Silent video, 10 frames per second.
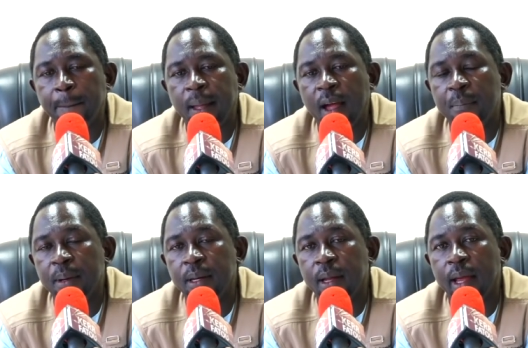I've
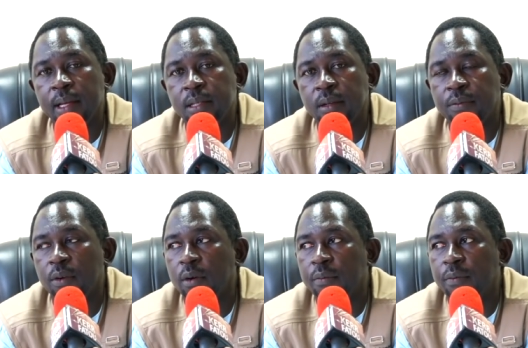been in IEC
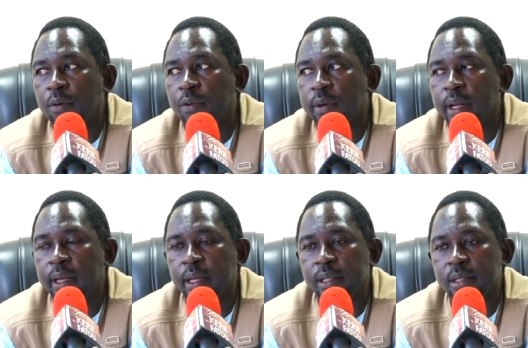for
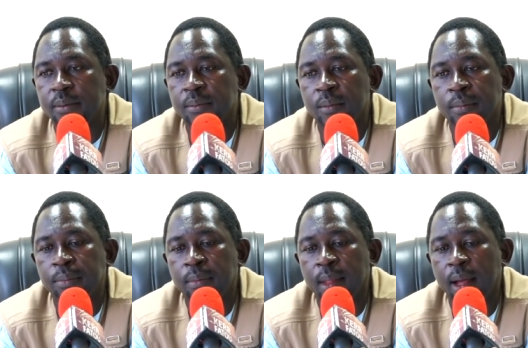decades,
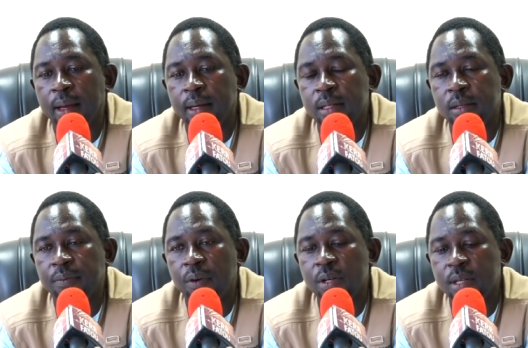and this is the
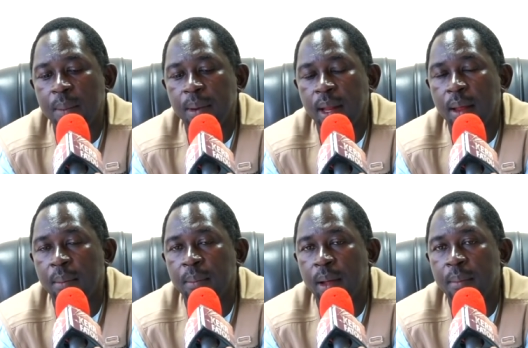first time that
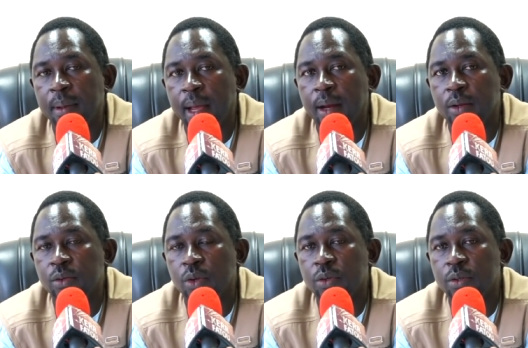I'm hearing
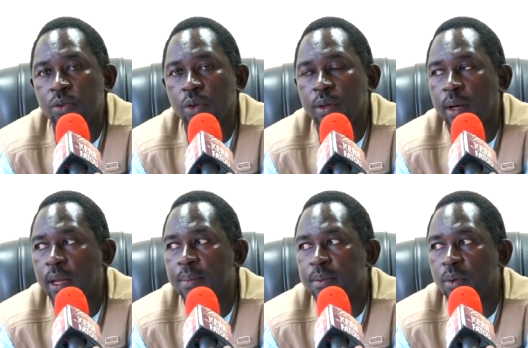such
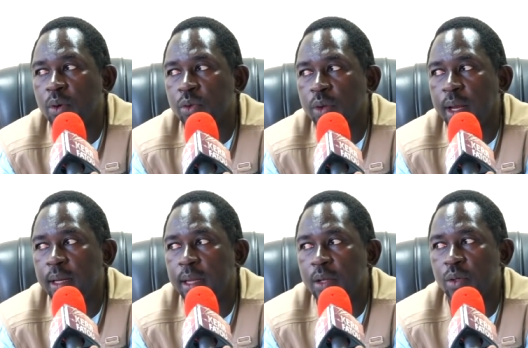claims or such
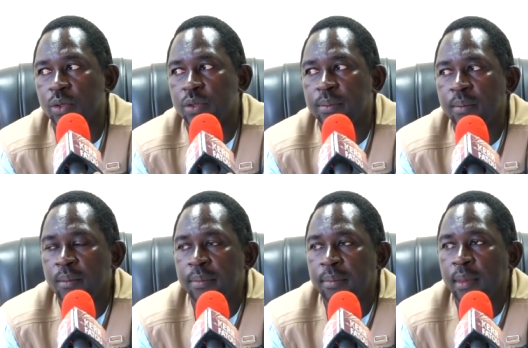allegations.
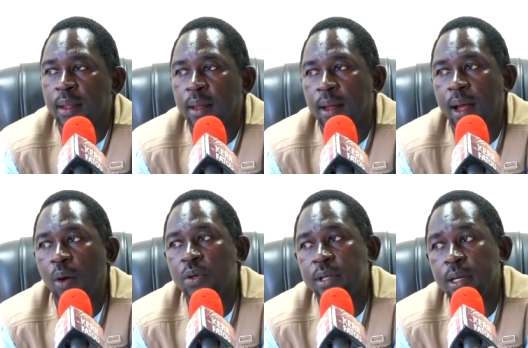I
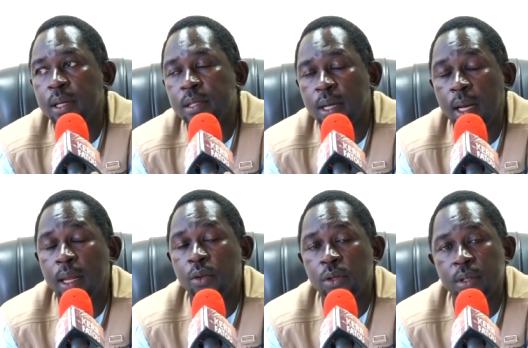would say these
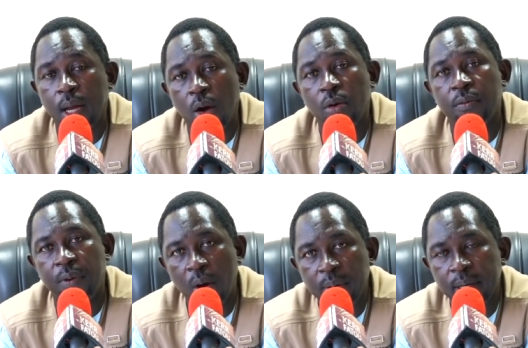allegations are
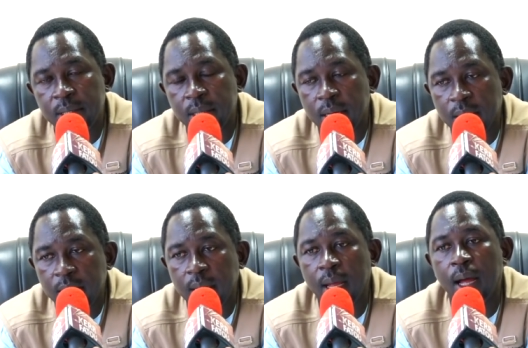unfounded,
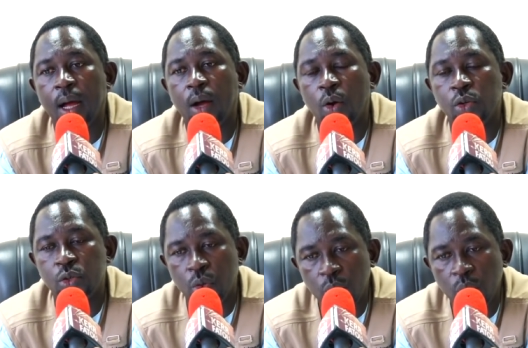and they are
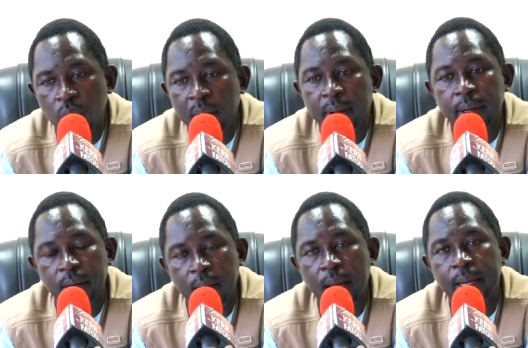untrue,
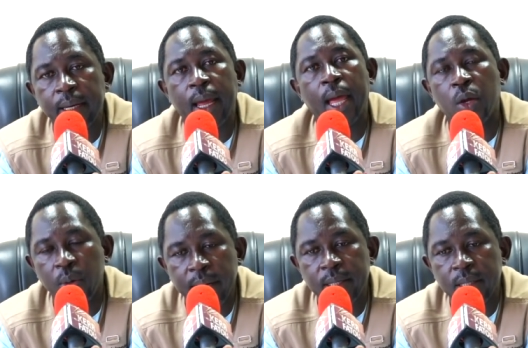they are
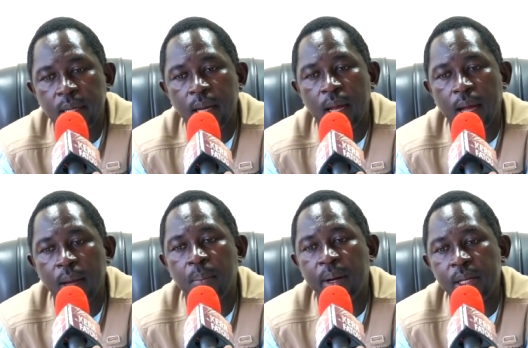inaccurate,
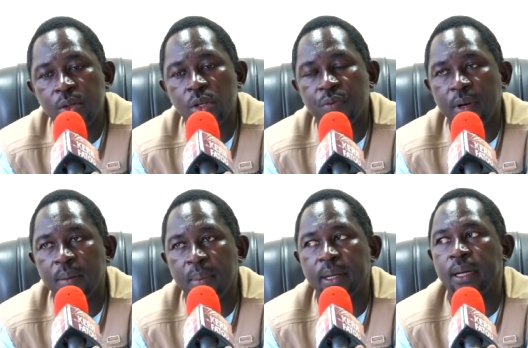and malicious for
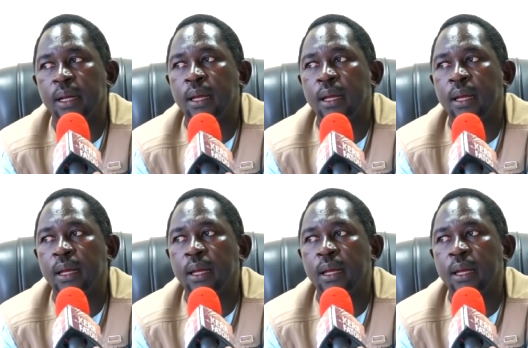that matter.